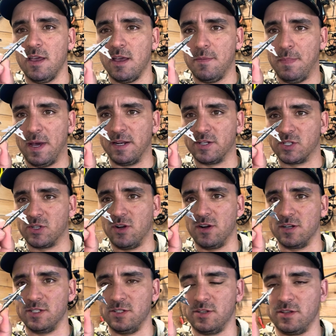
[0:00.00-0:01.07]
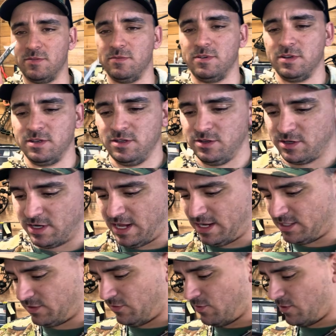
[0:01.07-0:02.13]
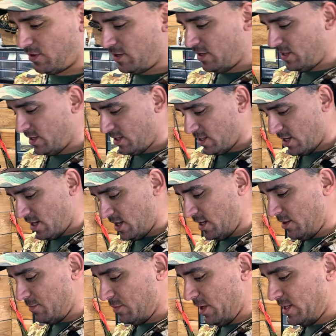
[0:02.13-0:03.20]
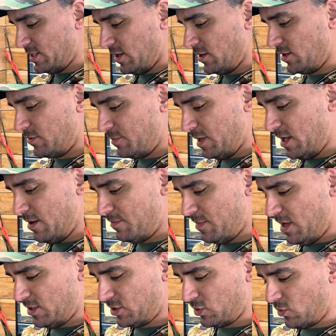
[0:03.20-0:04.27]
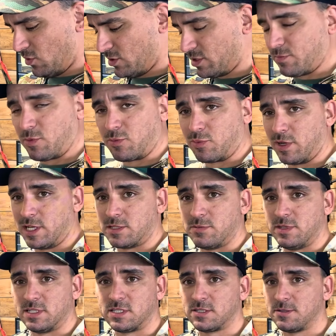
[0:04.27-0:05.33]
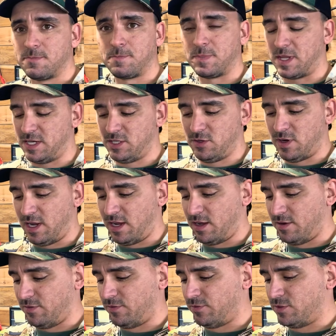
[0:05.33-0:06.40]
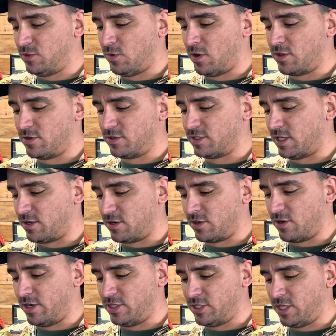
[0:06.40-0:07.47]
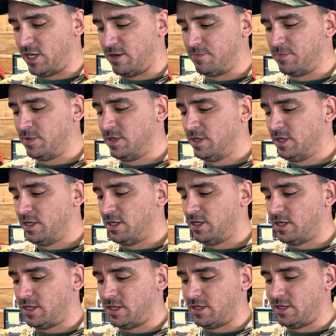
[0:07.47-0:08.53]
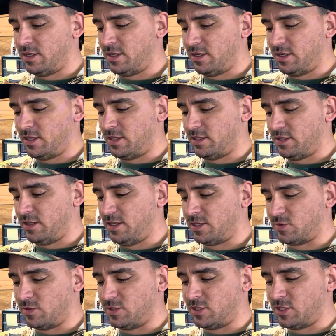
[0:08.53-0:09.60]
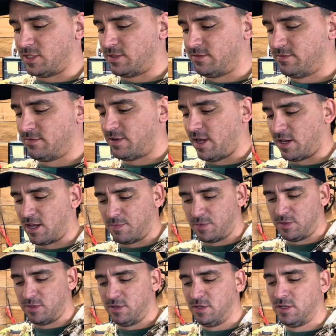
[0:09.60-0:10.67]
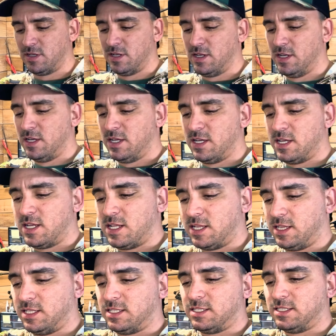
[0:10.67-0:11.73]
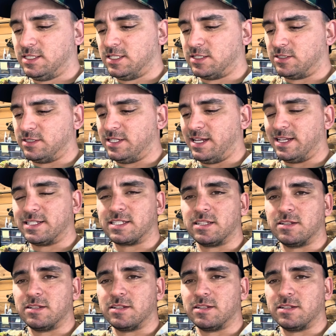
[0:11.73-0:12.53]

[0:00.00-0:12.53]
about as strong as you can ask for. The blades are a little beat up. I'll just order some replacements. I do have two others that are in great shape. This one's just got a couple little dinks in the